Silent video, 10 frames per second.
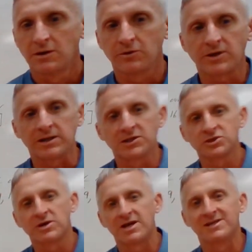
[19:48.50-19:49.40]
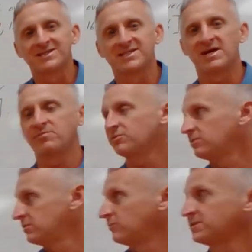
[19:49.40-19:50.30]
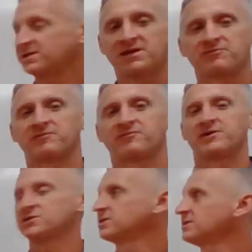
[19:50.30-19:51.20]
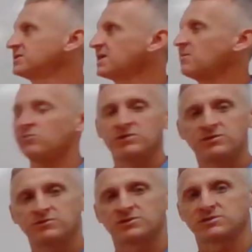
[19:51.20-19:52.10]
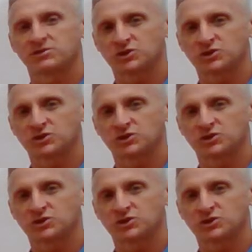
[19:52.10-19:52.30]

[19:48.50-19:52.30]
Okay, let's try an example with a different function. This time we'll use the